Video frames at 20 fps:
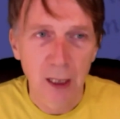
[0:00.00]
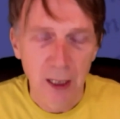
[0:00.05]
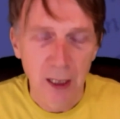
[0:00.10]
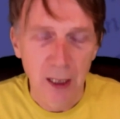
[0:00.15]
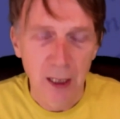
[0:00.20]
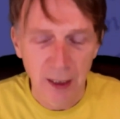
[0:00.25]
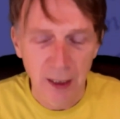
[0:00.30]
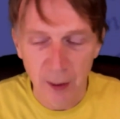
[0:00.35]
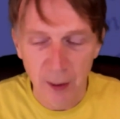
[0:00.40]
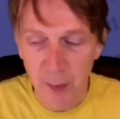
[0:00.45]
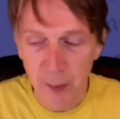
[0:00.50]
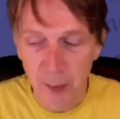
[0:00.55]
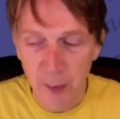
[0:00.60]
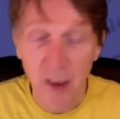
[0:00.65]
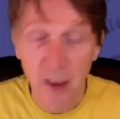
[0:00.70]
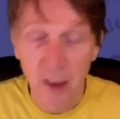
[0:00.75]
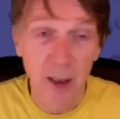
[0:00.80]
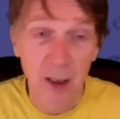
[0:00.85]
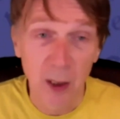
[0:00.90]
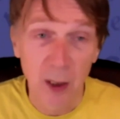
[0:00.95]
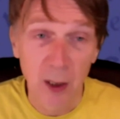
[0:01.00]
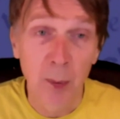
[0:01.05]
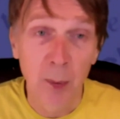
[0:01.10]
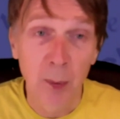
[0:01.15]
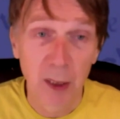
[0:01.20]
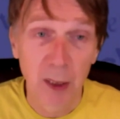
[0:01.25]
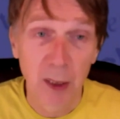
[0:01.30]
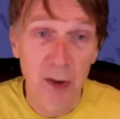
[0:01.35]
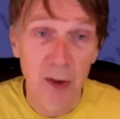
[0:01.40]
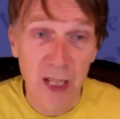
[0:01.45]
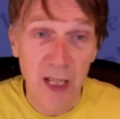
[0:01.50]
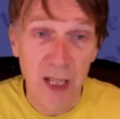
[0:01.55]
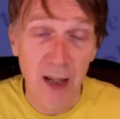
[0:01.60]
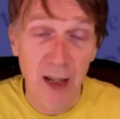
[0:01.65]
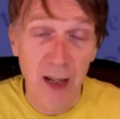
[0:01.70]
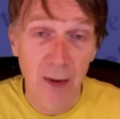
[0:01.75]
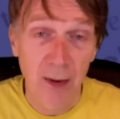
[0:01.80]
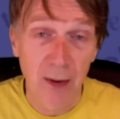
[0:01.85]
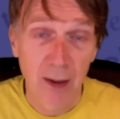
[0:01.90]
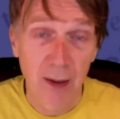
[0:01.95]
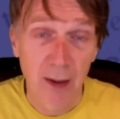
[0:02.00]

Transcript: and about death.